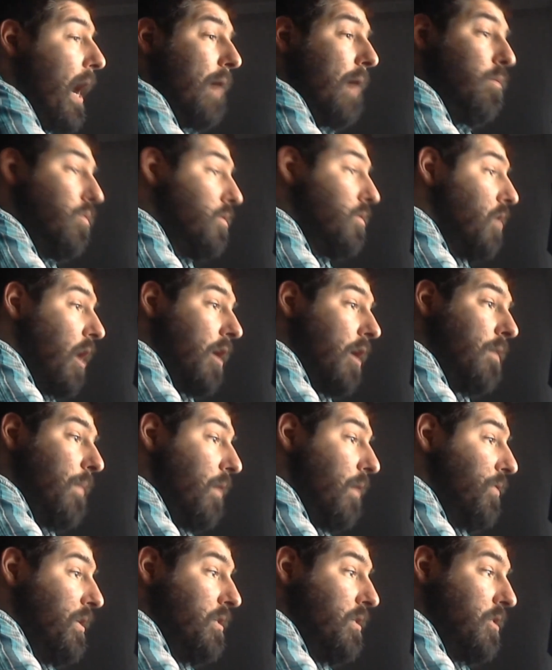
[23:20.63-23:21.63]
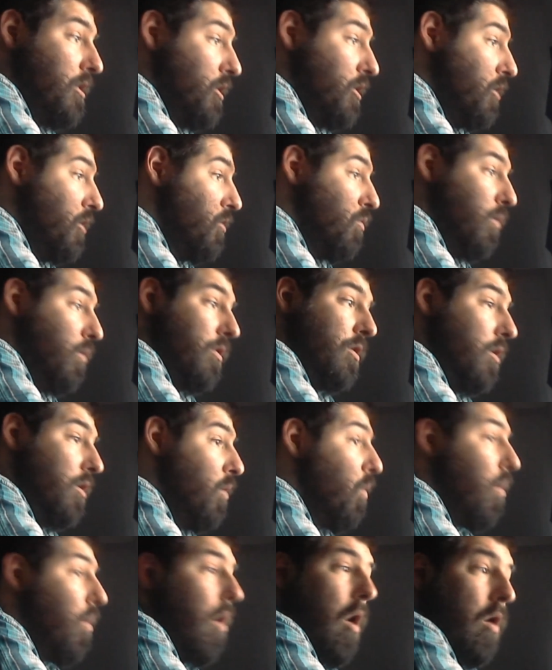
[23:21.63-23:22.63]
I will talk about these issues
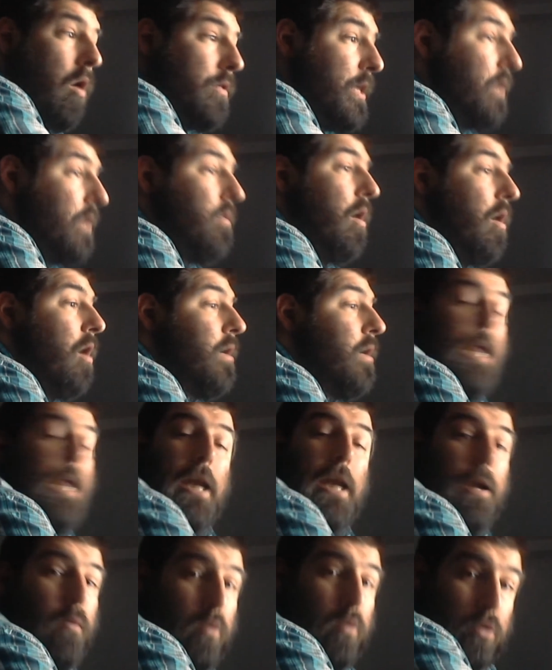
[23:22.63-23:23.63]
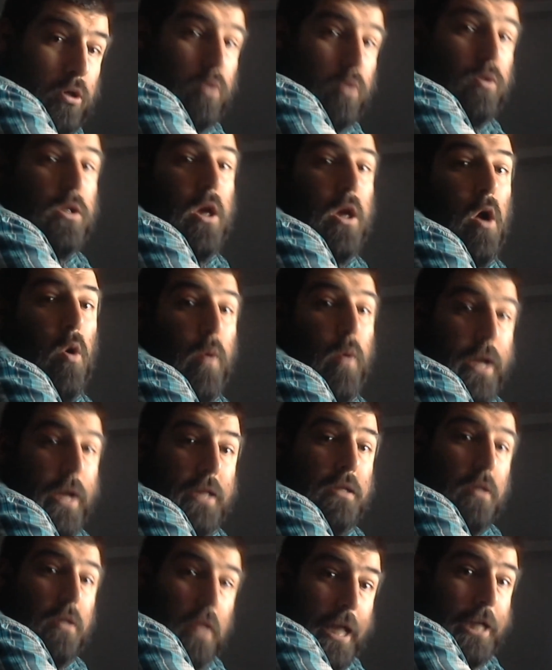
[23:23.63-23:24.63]
with you all day long, and I will do
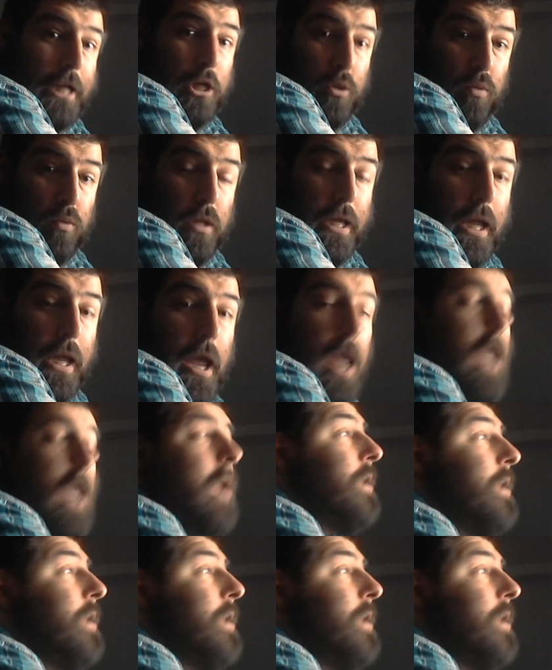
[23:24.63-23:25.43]
so intellectually.